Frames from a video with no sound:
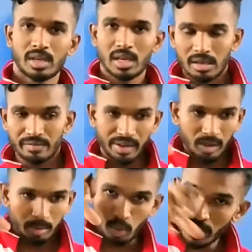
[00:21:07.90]
When you
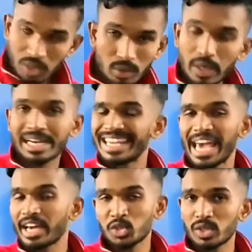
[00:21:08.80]
put it to a
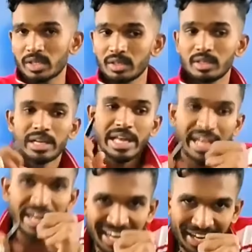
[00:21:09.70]
reaction,
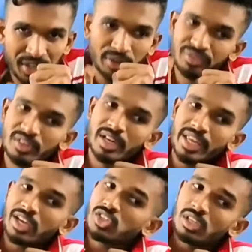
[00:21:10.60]
rate of the
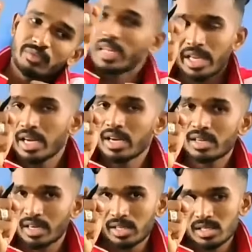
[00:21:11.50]
reaction will
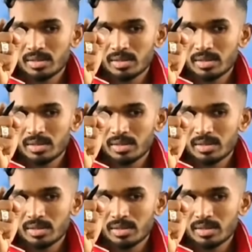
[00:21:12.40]
increase.